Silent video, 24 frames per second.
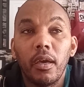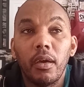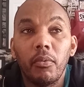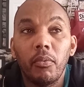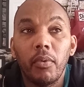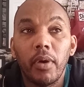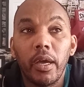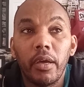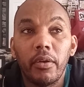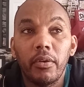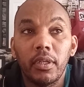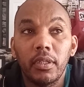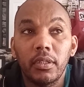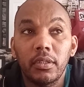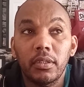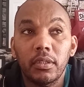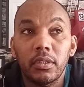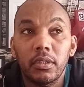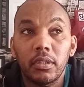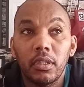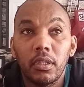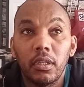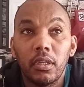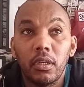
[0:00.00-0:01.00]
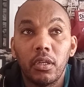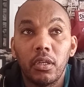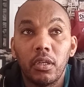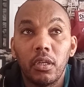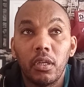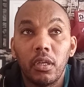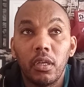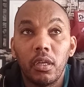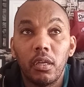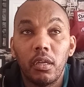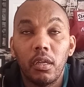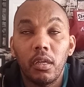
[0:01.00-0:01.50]
Whereas
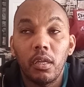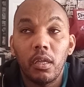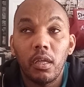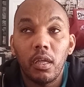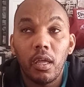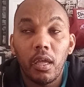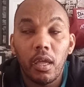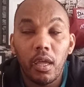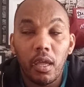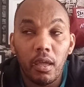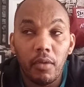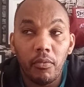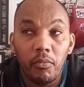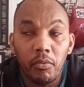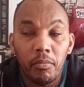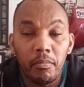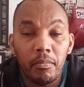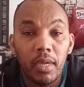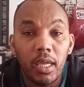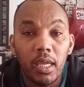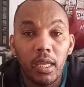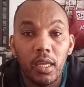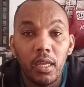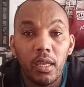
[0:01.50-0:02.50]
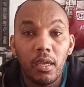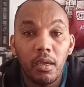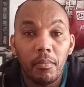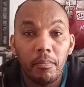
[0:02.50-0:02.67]
with me,